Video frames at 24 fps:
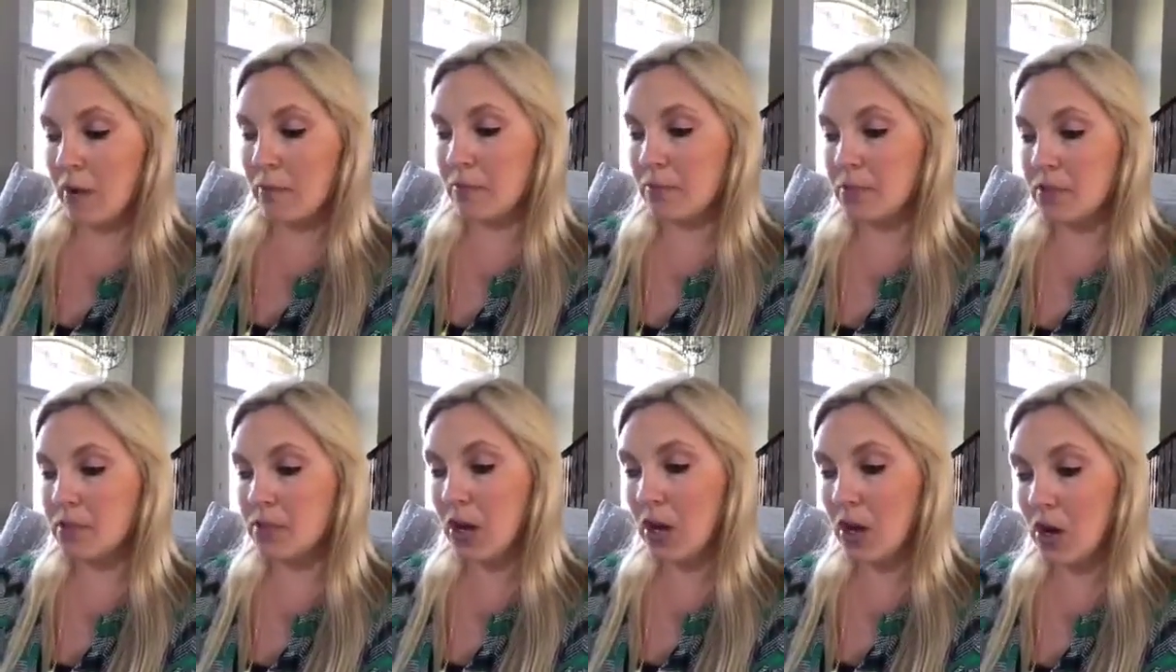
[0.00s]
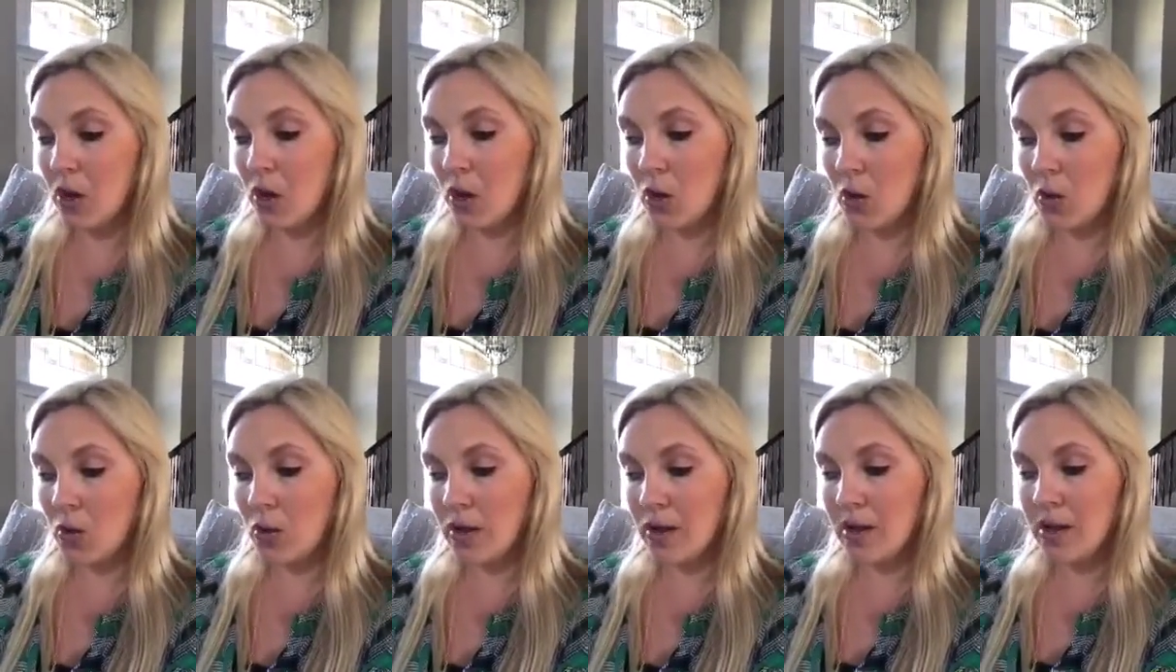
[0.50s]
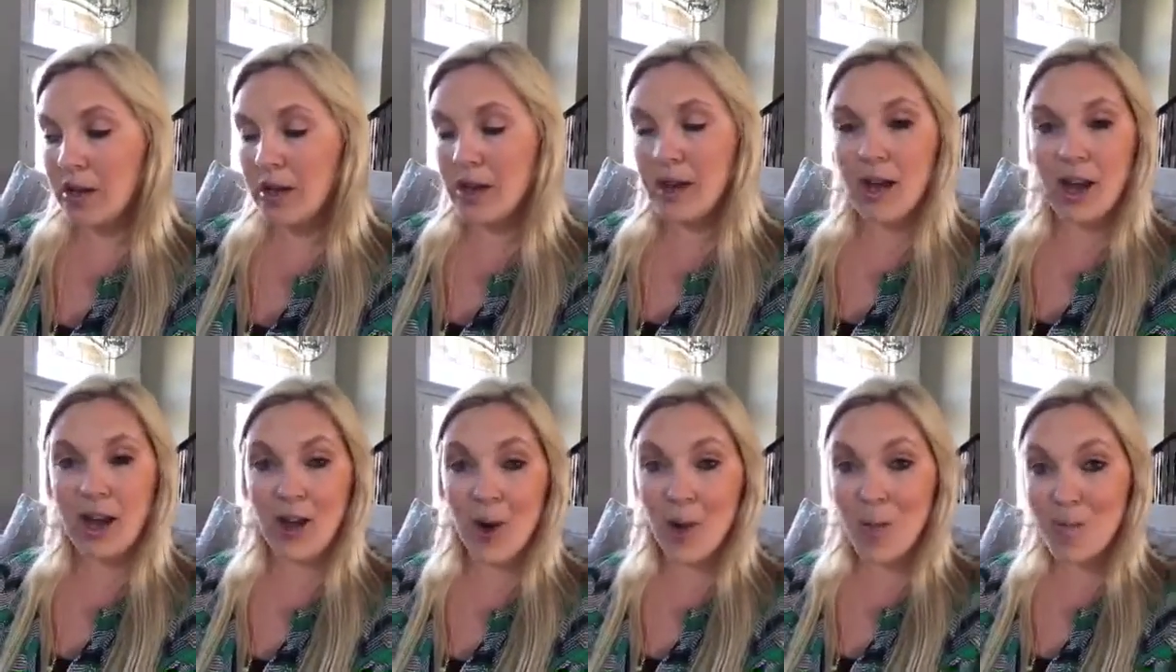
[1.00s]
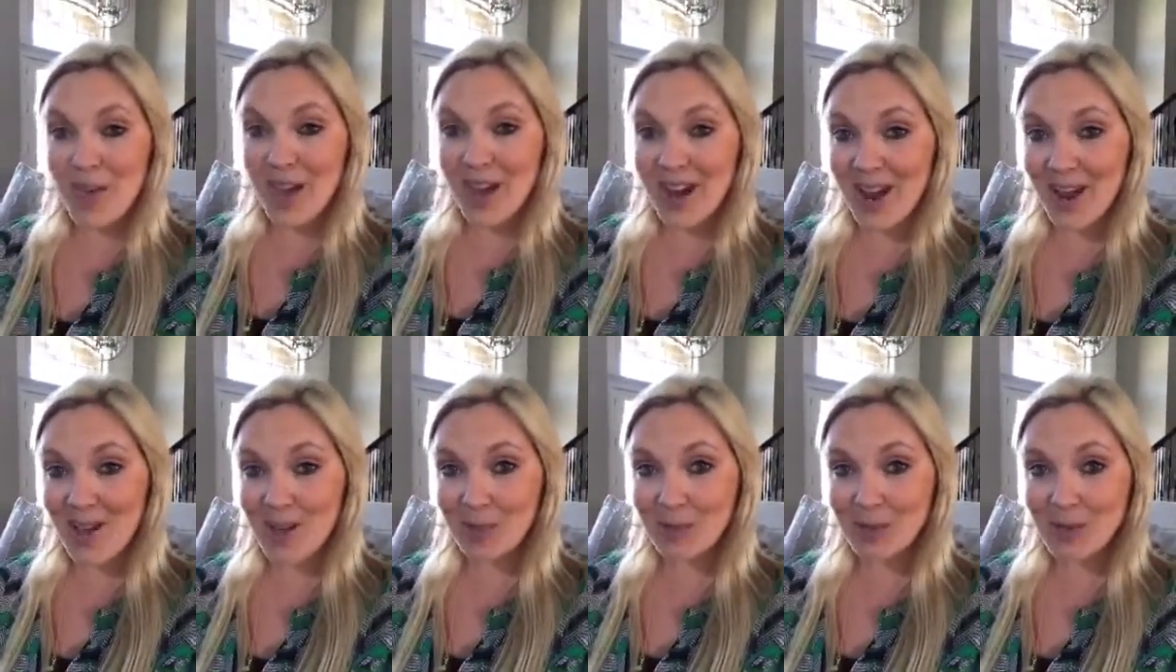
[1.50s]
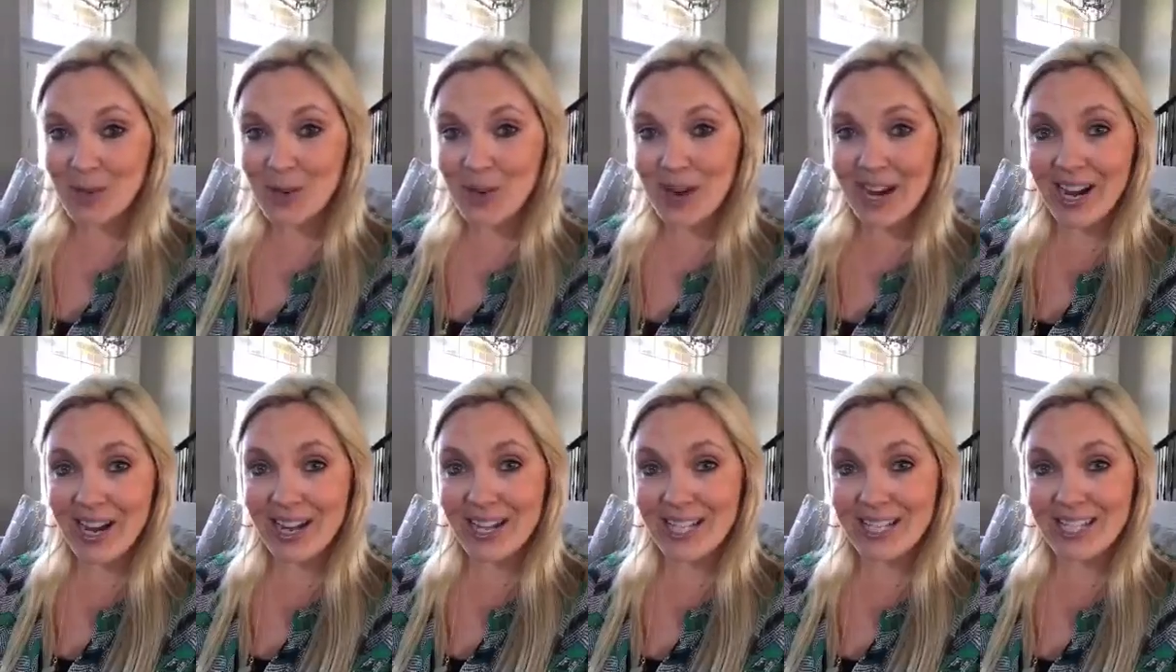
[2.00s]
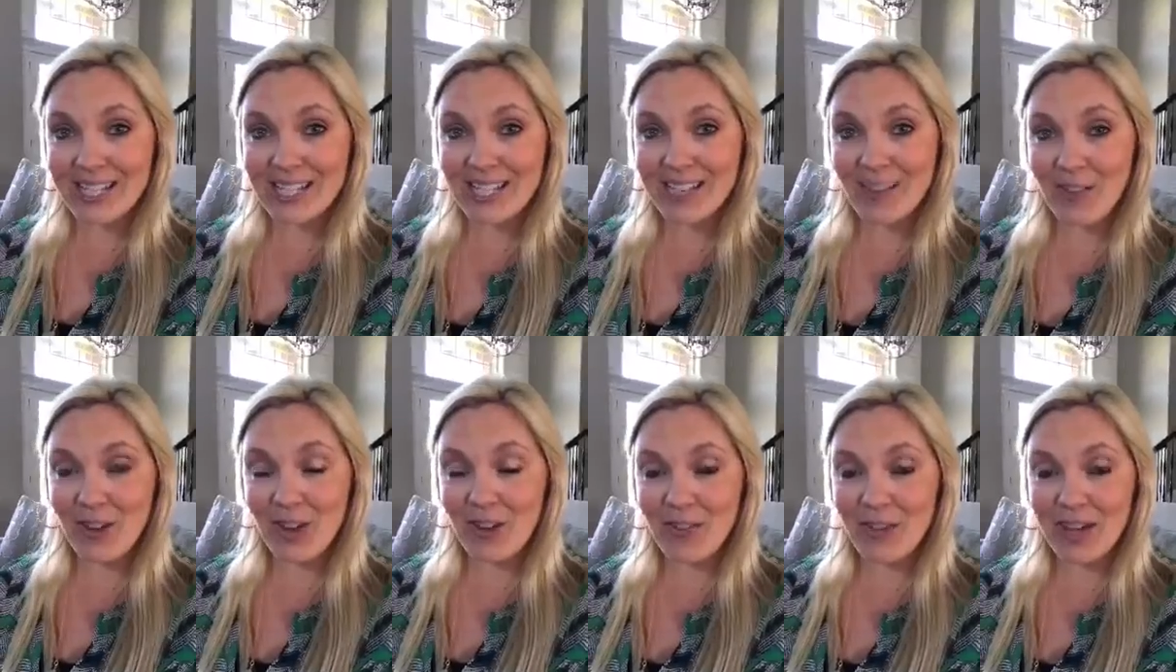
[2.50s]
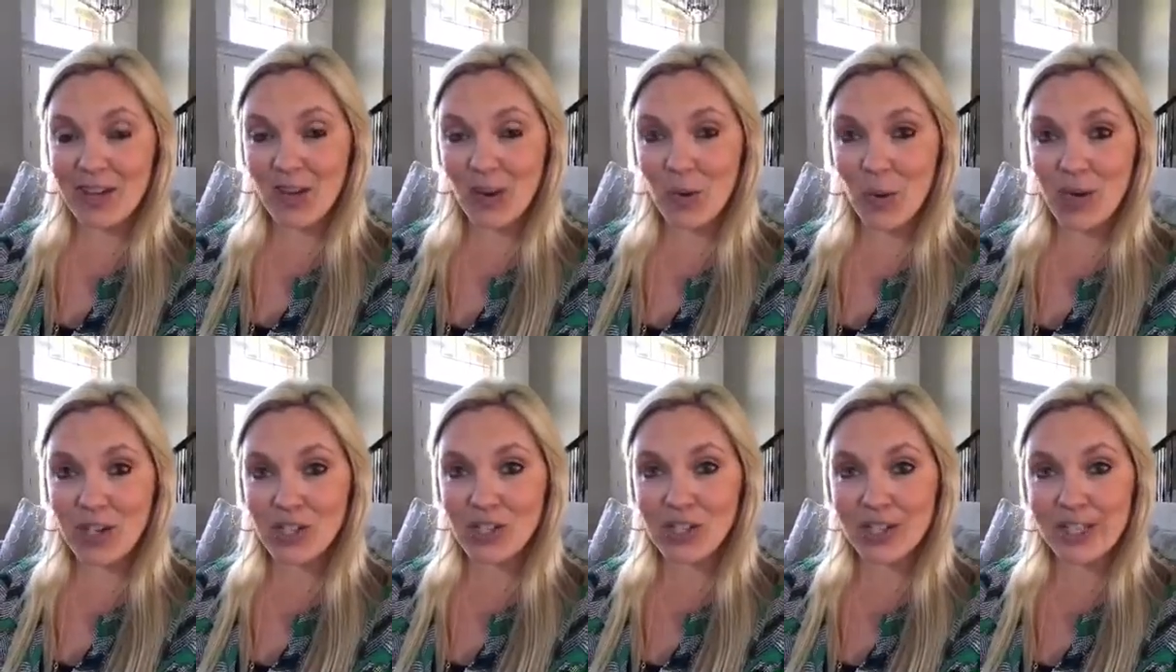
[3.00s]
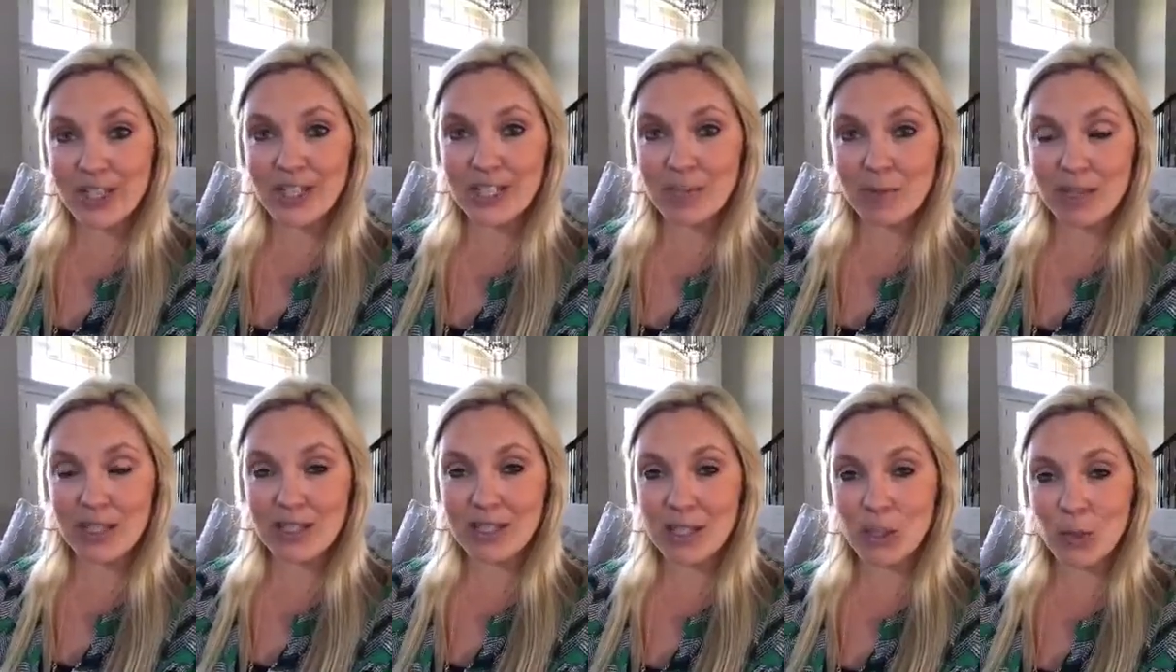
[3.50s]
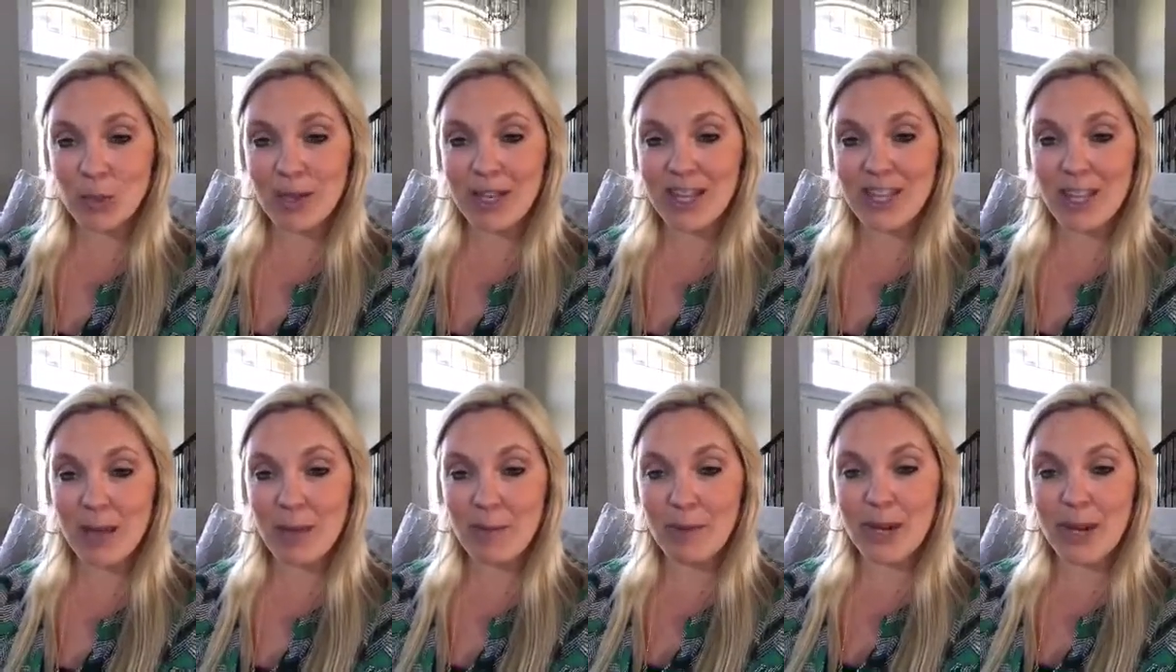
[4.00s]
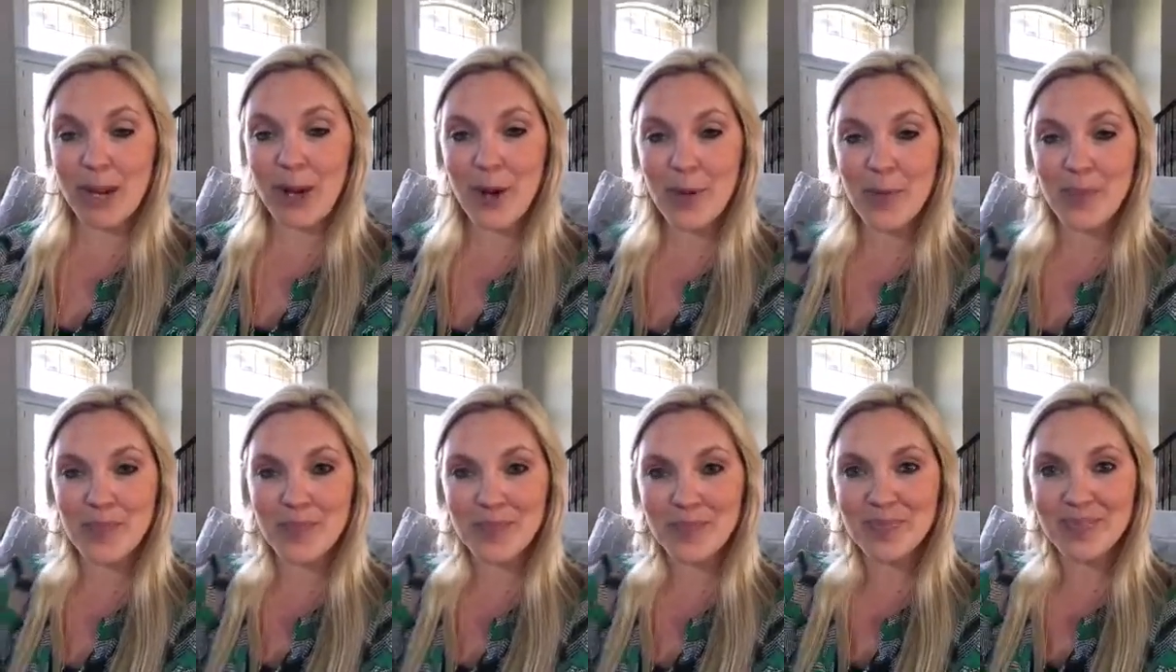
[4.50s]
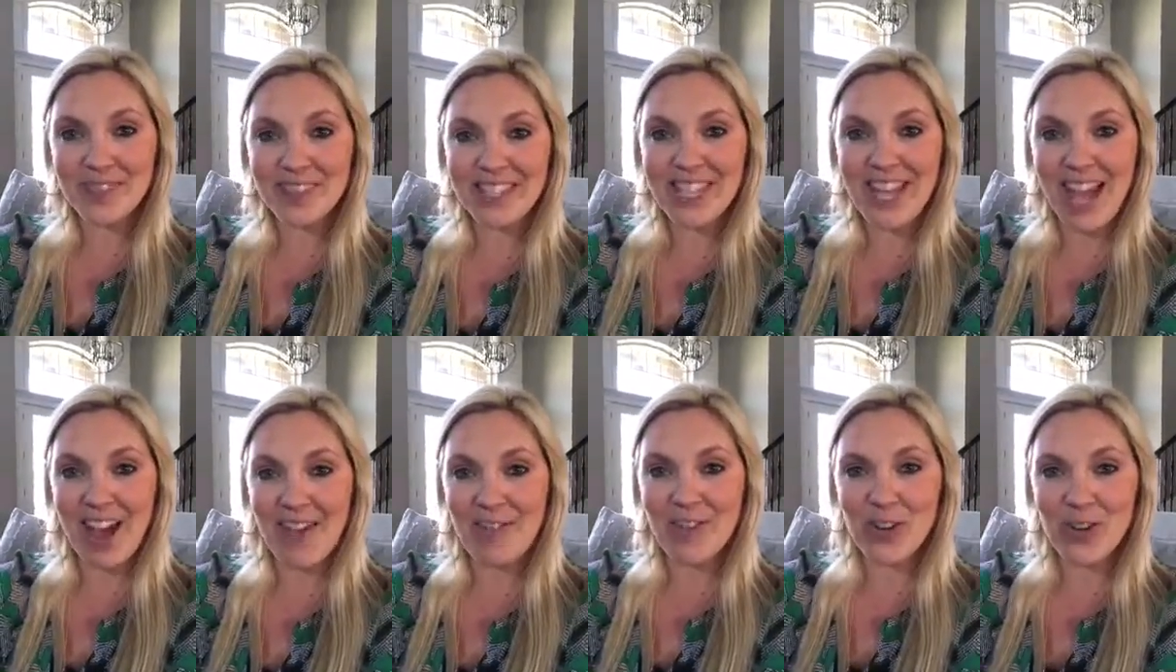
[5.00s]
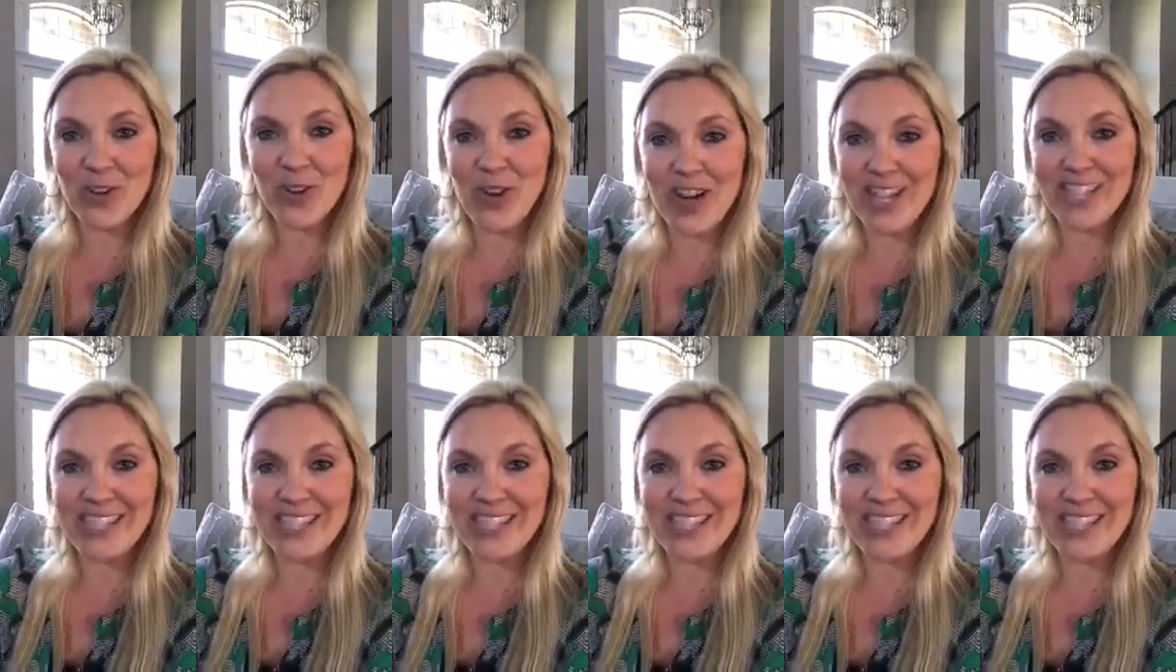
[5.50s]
So I hope that helps you guys. If you have any questions, message me and let me know. Have a great